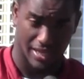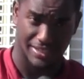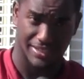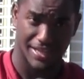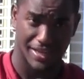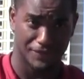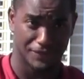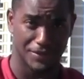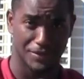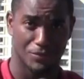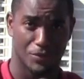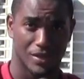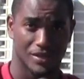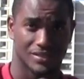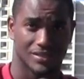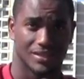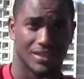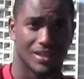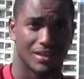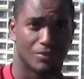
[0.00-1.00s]
I definitely
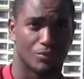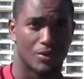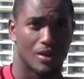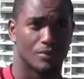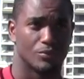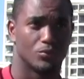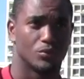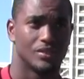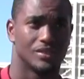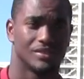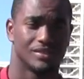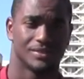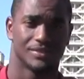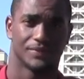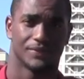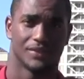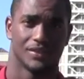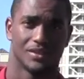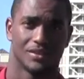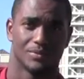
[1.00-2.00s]
watched a lot of Robin Williams
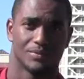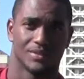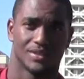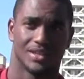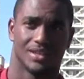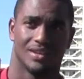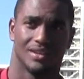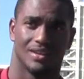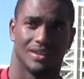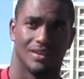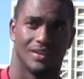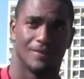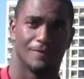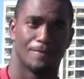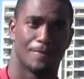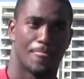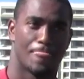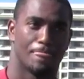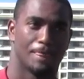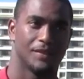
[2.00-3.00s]
films, and uh,
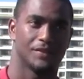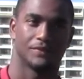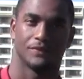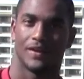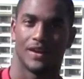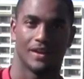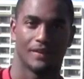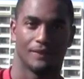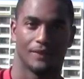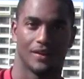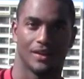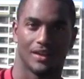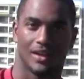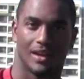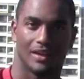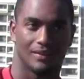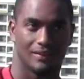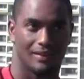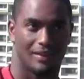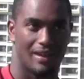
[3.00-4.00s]
he's very funny.
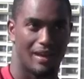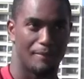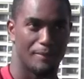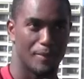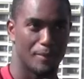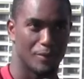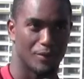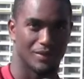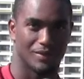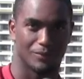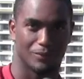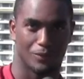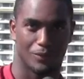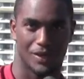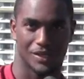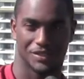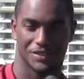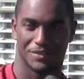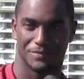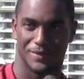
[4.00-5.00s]
I, I remember
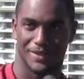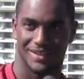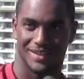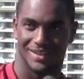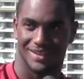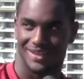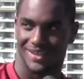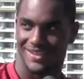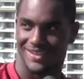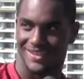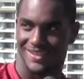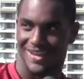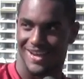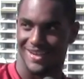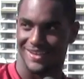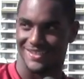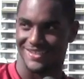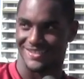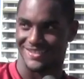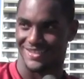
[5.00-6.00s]
watching him in the in the
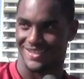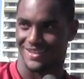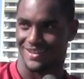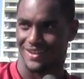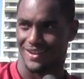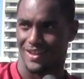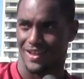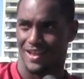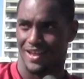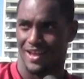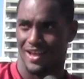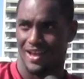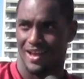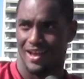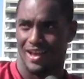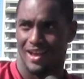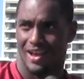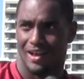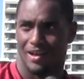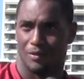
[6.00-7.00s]
nineties, and
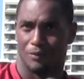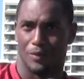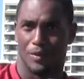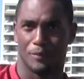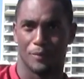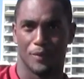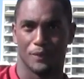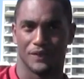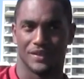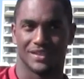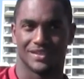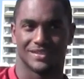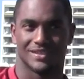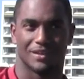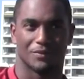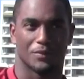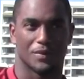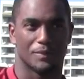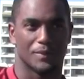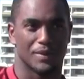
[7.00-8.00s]
one movie that
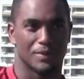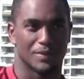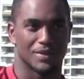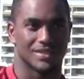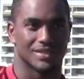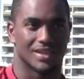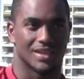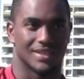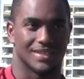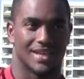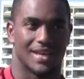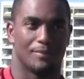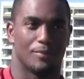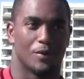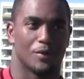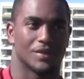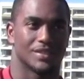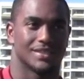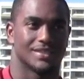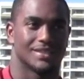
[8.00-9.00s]
stuck with me was uh, Dead Poet